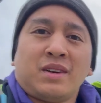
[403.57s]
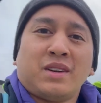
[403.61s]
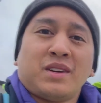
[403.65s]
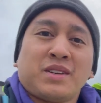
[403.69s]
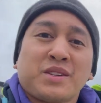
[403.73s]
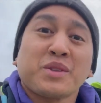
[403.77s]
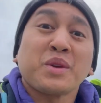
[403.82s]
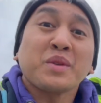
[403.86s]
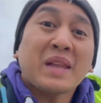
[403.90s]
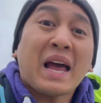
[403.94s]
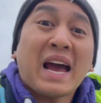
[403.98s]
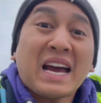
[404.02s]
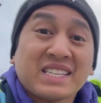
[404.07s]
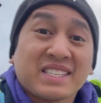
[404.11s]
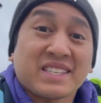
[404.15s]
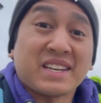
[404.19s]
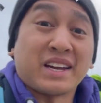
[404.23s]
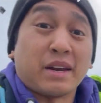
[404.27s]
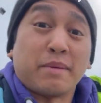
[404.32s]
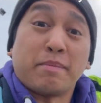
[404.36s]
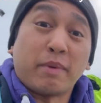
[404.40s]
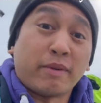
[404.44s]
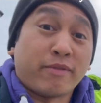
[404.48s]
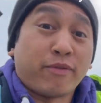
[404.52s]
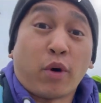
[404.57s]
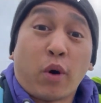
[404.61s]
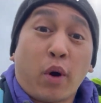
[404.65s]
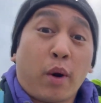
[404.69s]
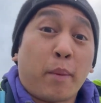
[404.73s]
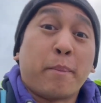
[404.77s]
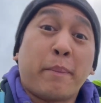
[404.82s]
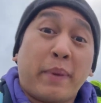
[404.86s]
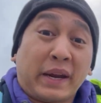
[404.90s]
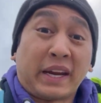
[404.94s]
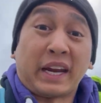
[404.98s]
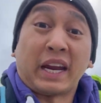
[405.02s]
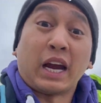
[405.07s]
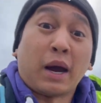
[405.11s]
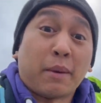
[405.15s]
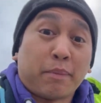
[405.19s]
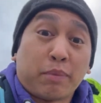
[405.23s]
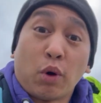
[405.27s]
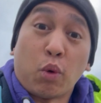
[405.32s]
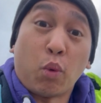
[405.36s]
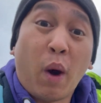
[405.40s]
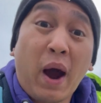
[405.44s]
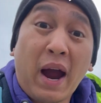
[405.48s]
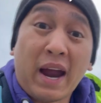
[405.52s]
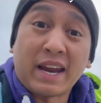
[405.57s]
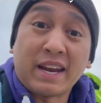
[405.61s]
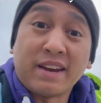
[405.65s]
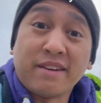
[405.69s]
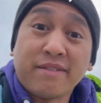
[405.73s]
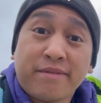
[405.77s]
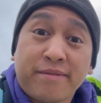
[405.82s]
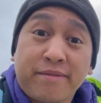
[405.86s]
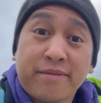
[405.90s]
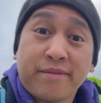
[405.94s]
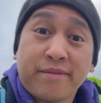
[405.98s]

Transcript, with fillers: So last night before picking up the wife,